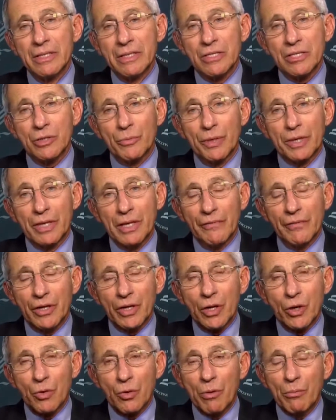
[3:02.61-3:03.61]
So what Governor
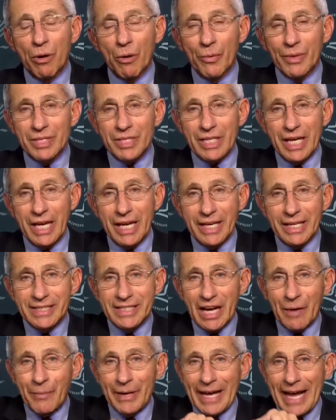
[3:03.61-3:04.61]
Cuomo was saying is
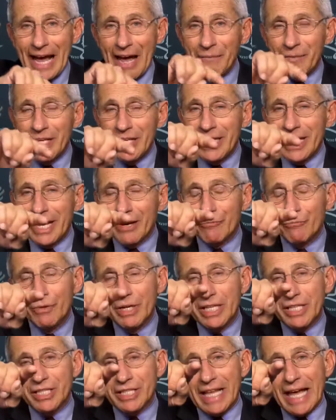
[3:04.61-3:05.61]
that we haven't yet
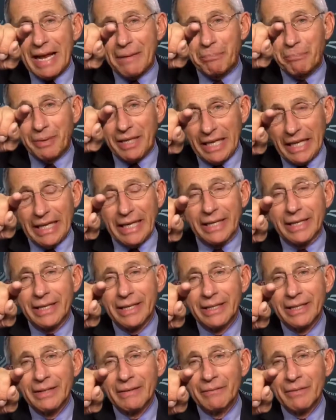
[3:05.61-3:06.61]
reached that peak.
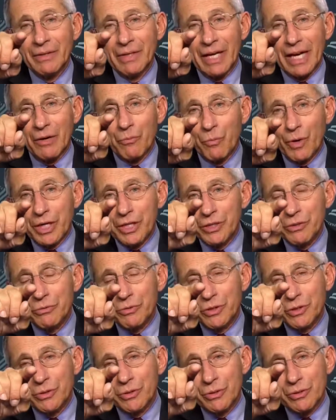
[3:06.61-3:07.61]
And when you
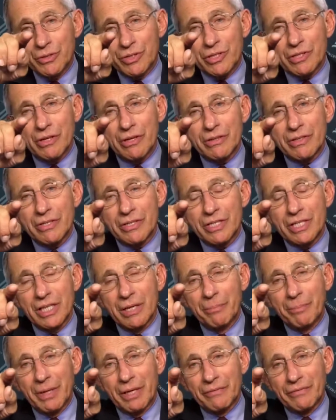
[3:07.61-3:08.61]
do, you'll start to see
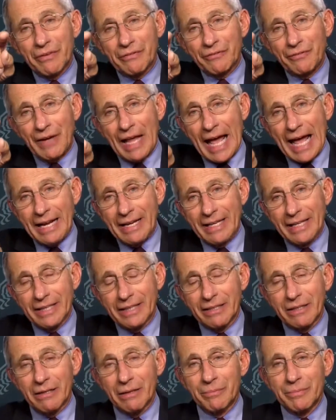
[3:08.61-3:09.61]
a bit of a flattening
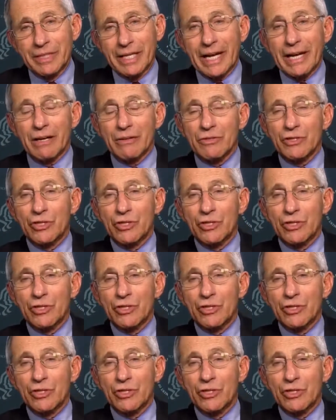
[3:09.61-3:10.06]
and come down.